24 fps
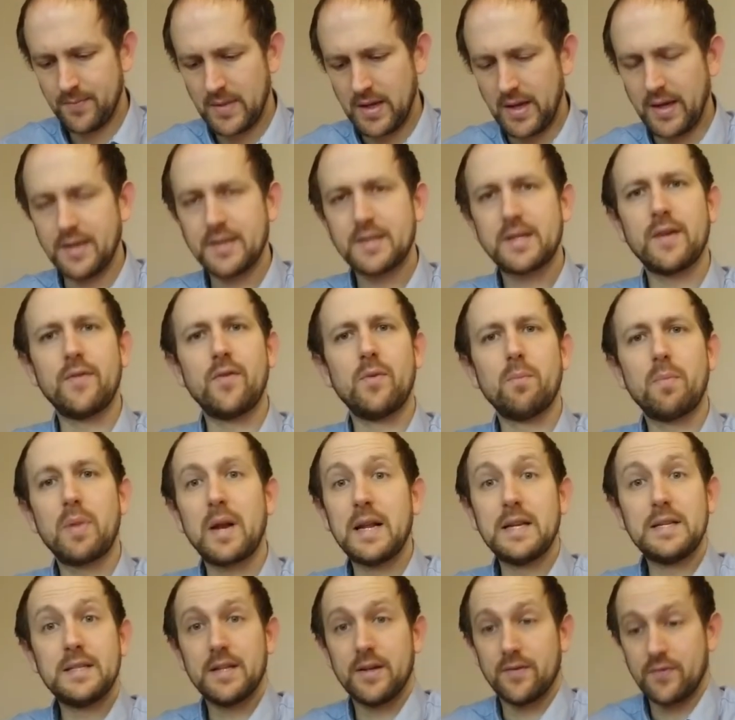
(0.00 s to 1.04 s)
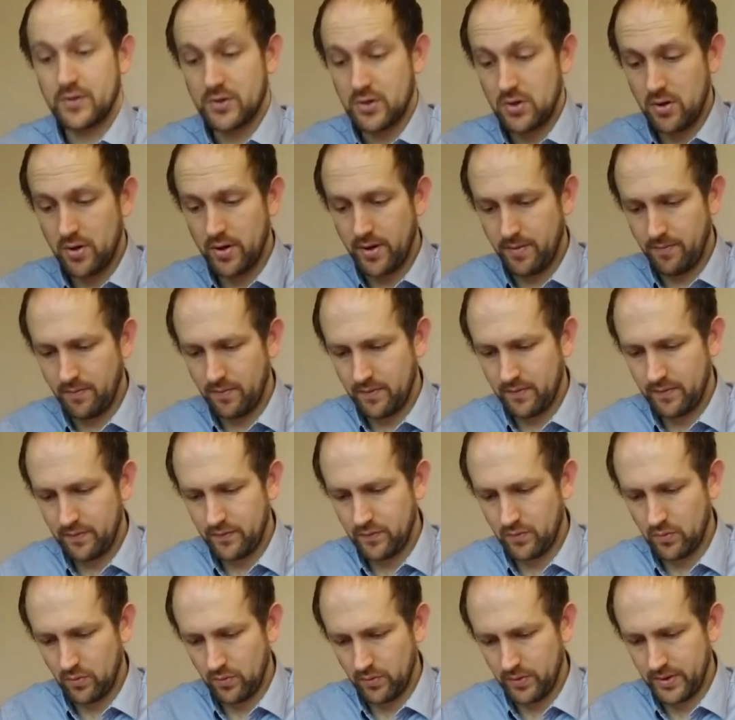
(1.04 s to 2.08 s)
and it's given plenty of time
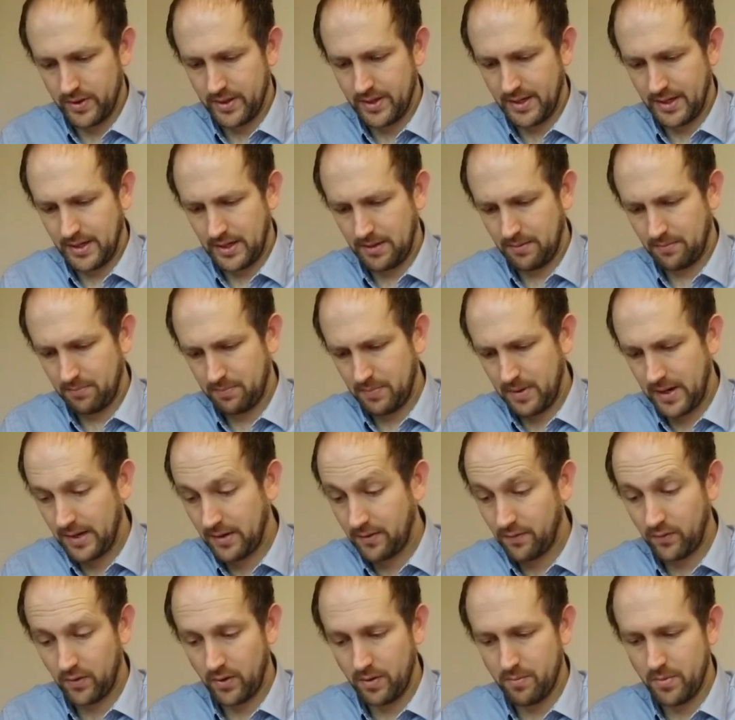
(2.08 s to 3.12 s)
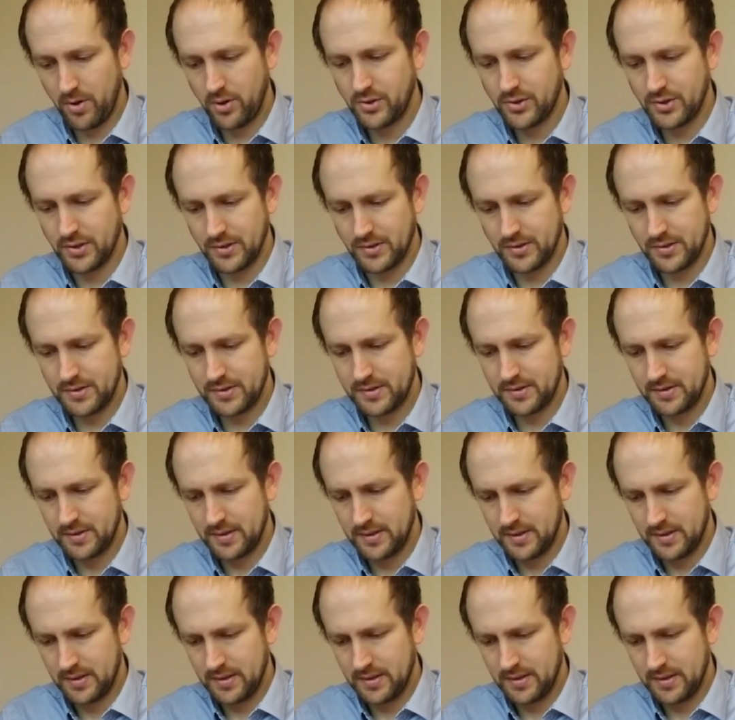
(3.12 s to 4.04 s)
for the painful emotions